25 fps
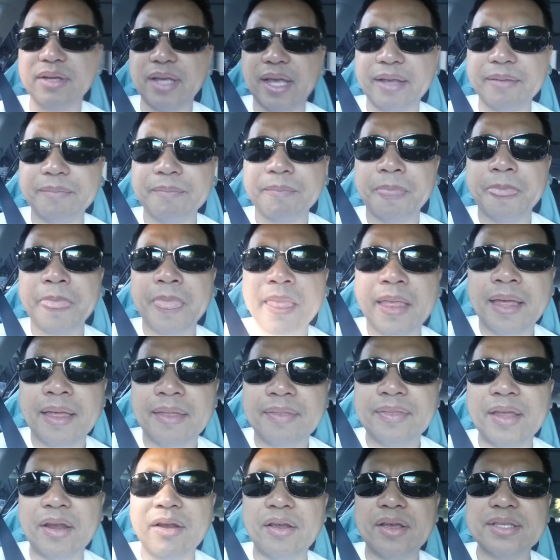okay?
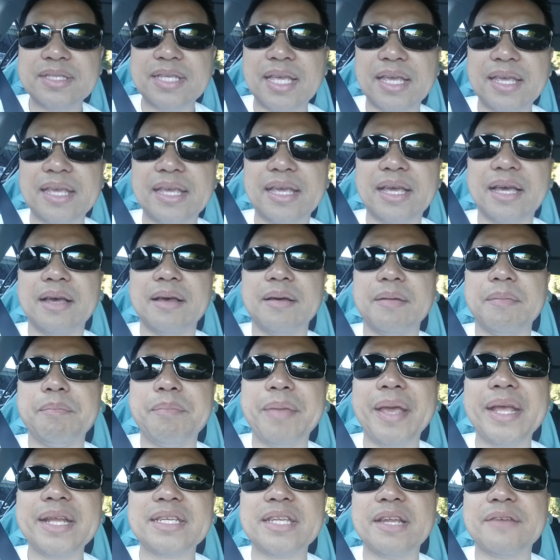There is a
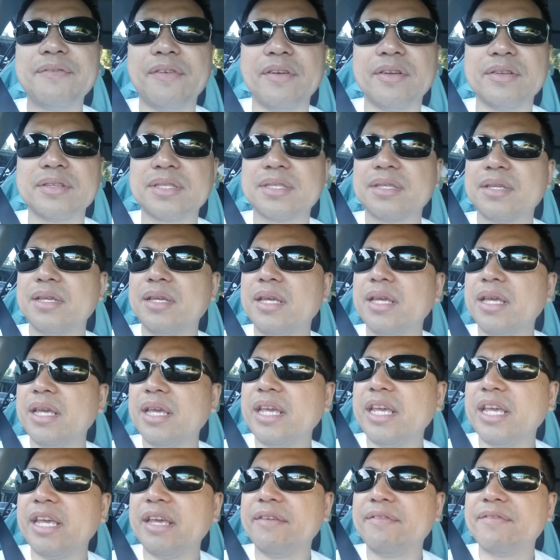big difference.
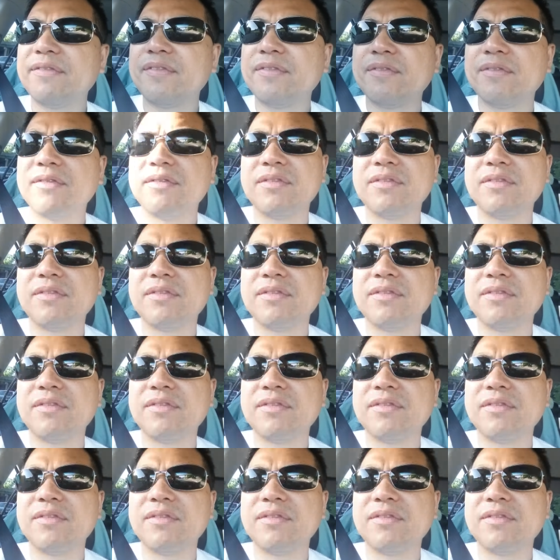If,